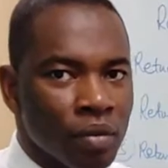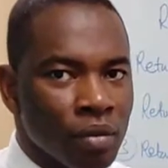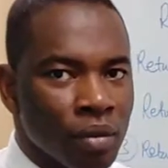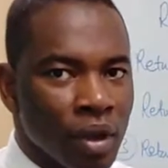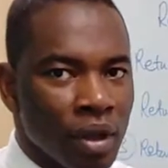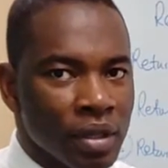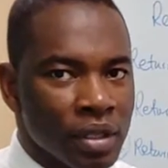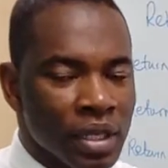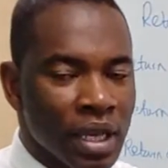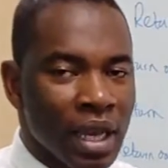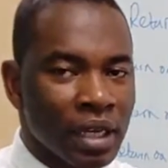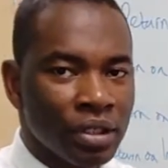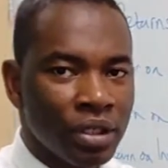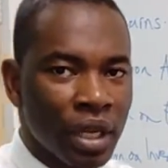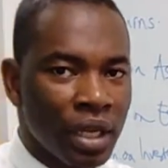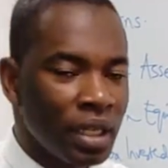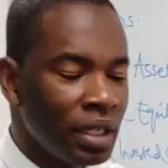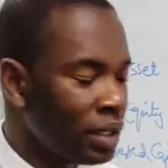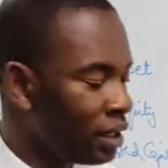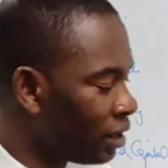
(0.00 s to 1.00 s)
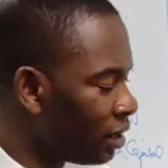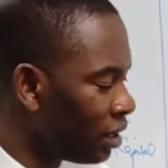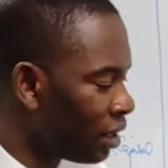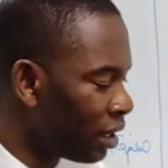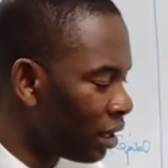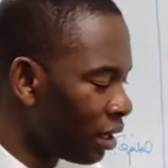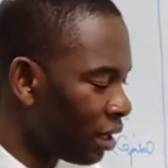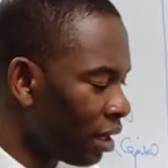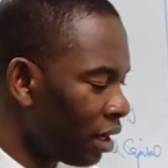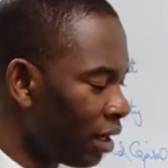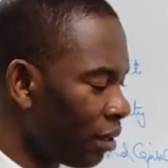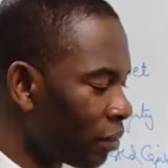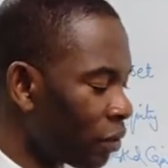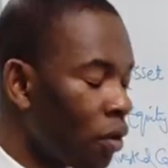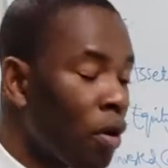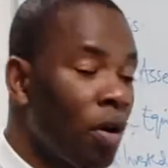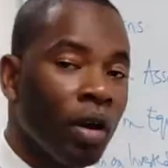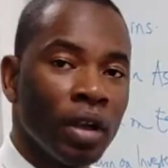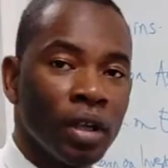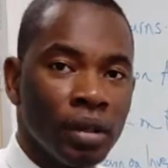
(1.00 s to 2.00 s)
was actually
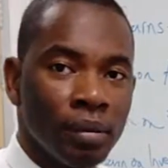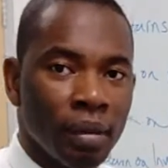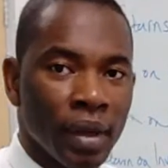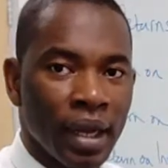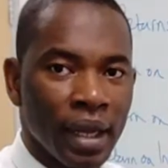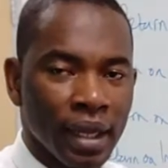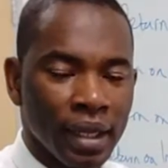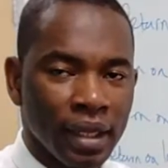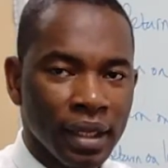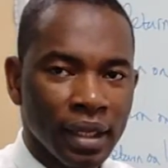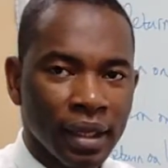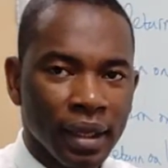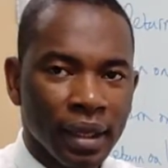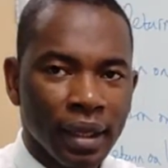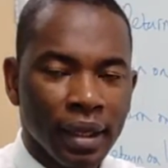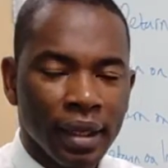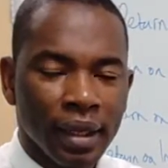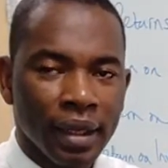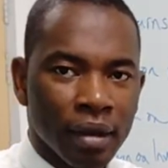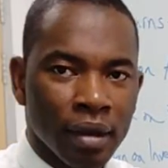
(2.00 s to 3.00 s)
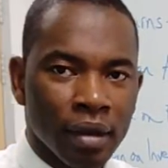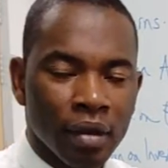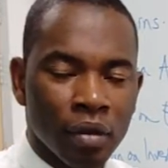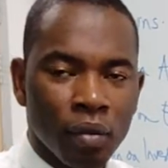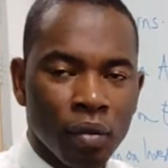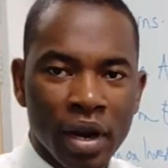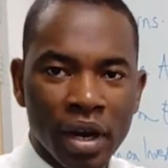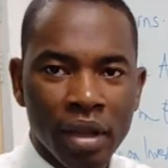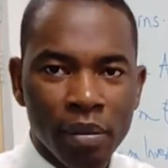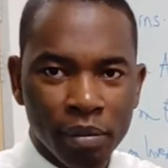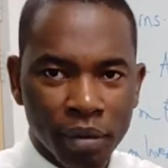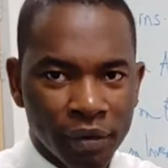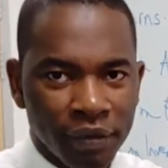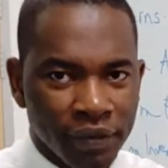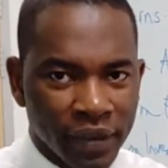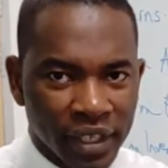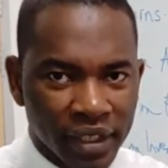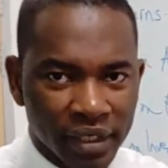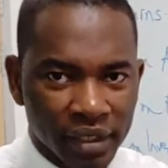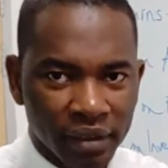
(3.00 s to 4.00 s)
coined by Warren
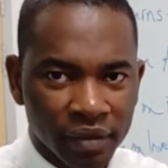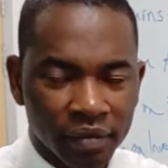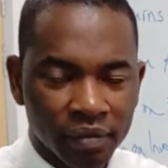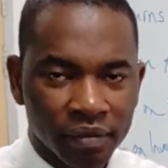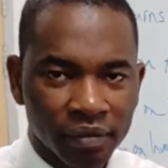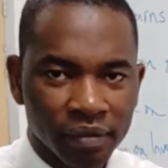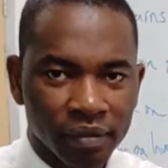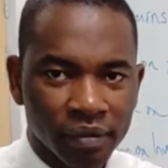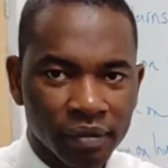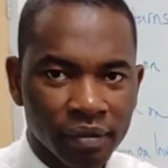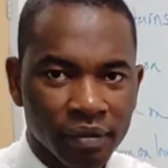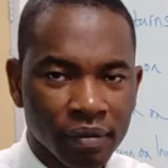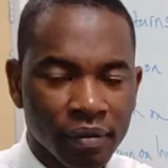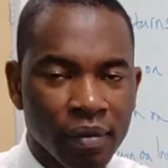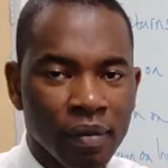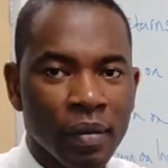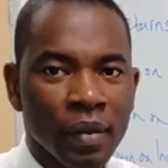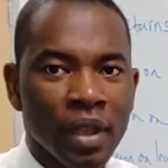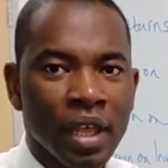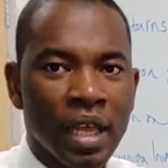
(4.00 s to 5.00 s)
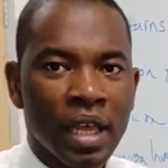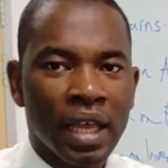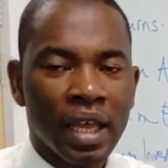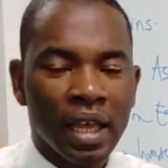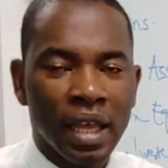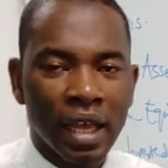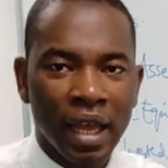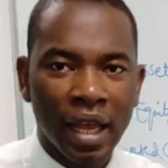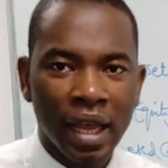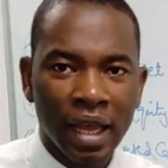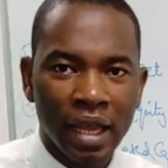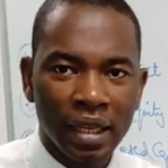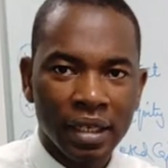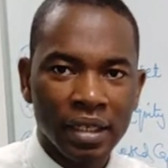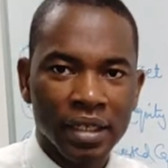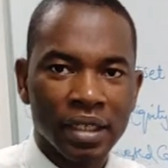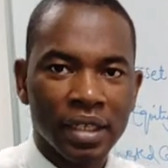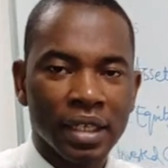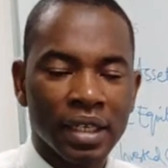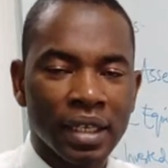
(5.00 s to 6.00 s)
Buffett,
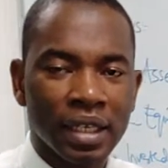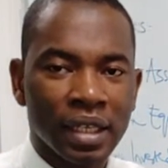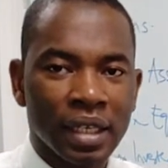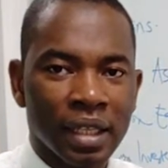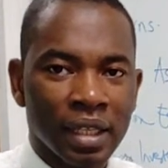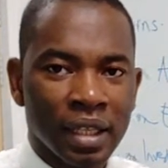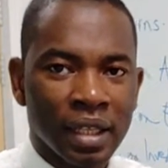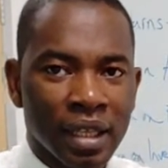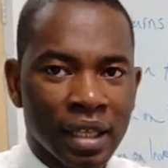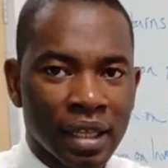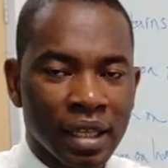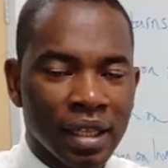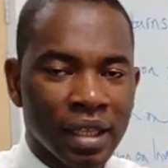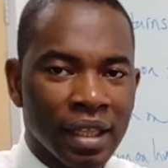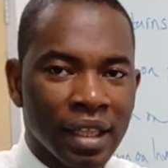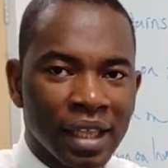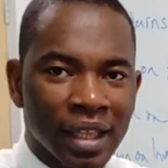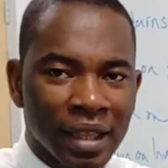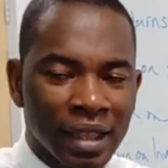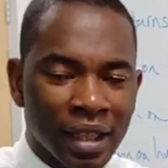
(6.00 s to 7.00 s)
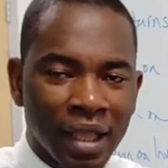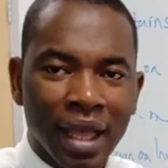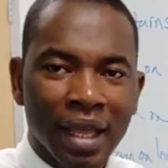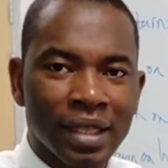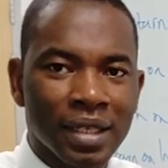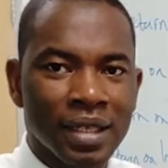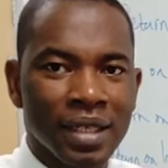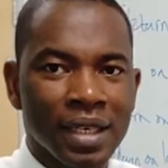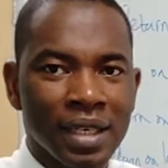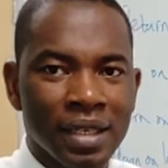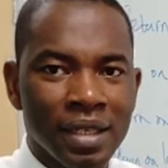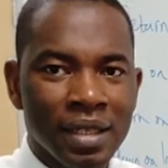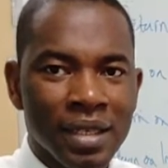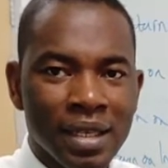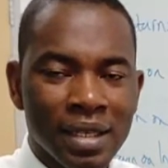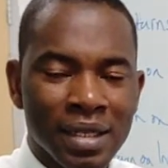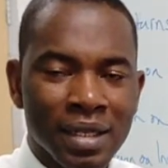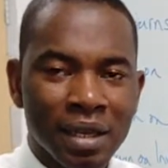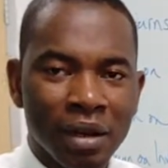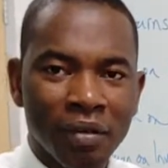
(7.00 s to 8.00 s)
and that
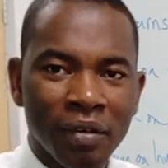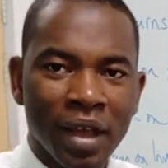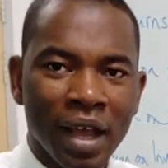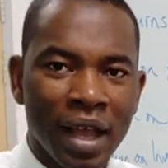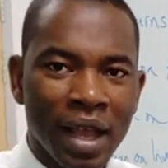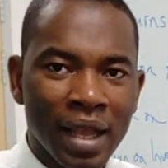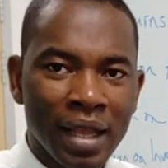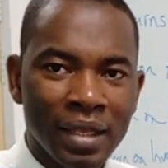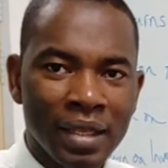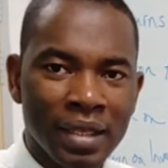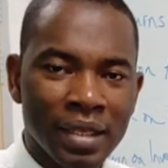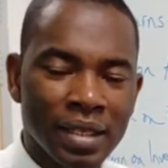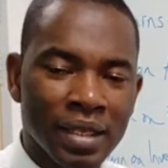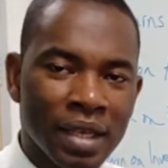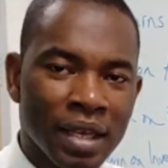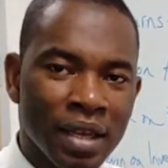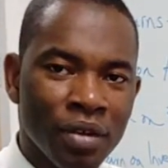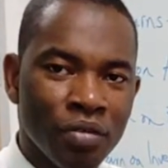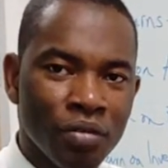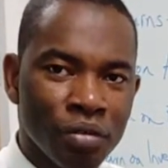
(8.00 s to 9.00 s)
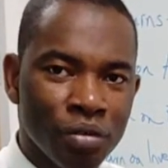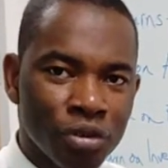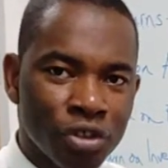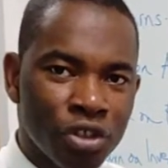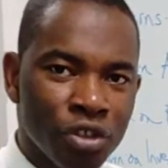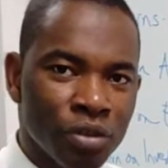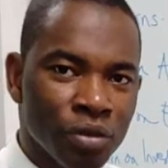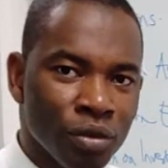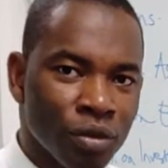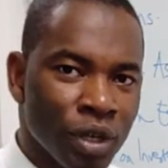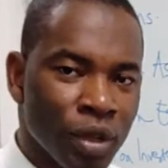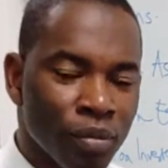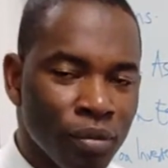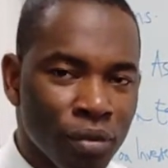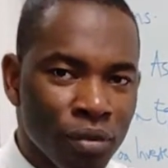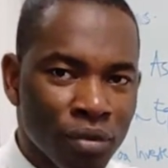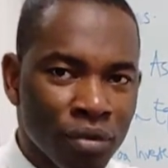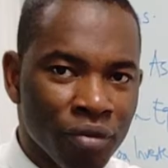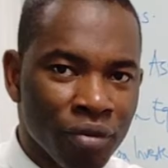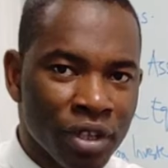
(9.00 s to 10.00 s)
itself has a root to a
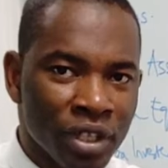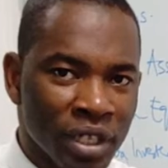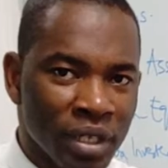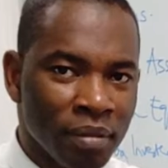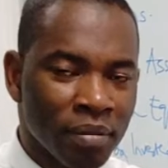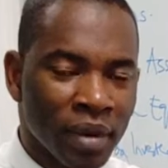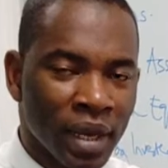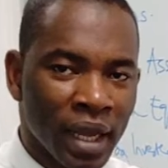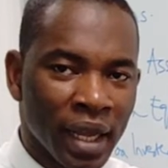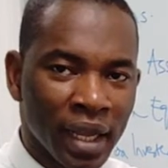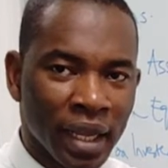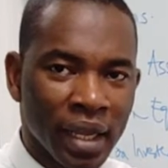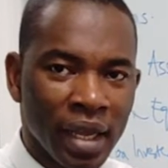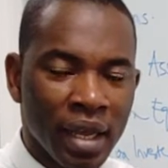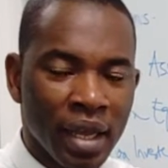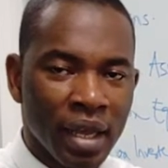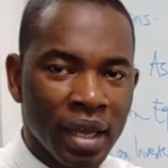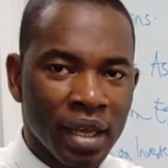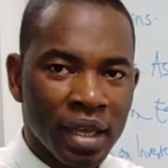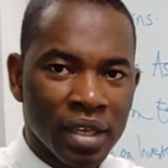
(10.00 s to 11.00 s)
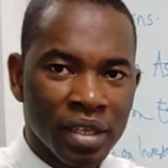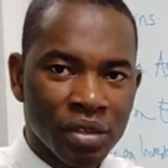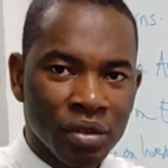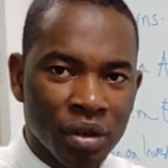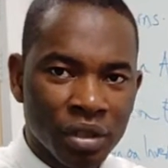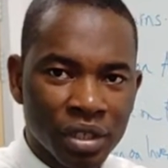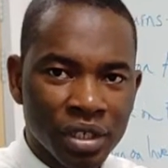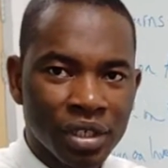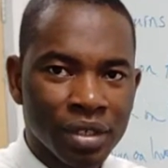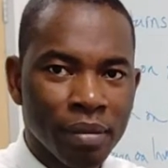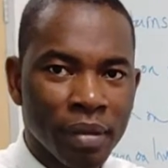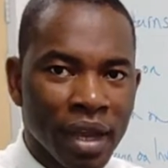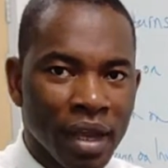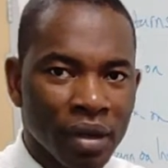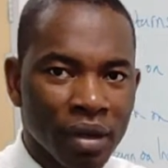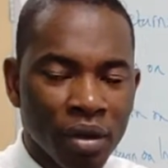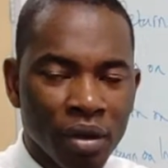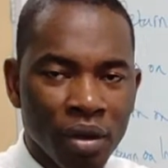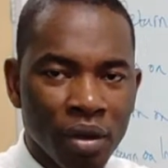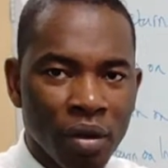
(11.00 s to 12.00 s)
book written by a Scottish
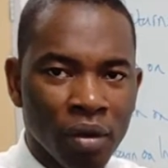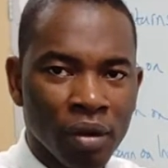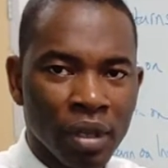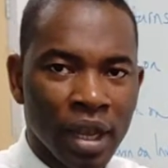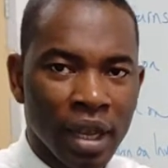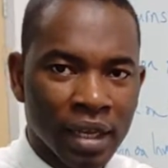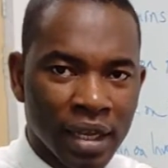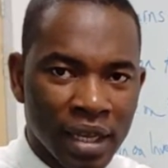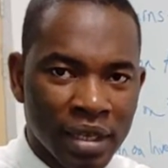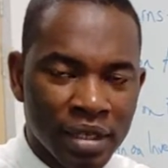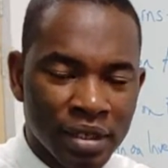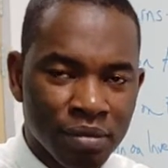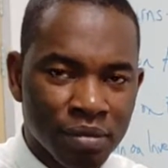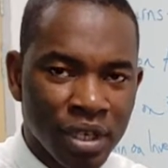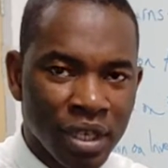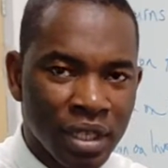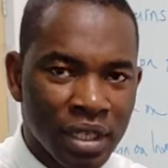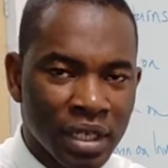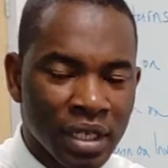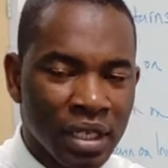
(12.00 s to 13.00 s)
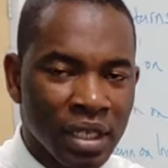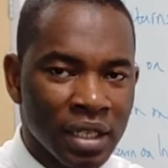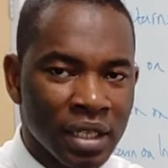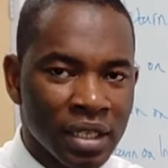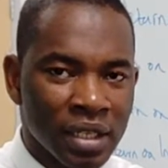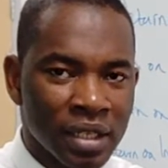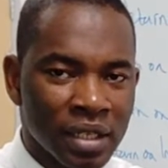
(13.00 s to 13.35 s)
man called Adam Smith in the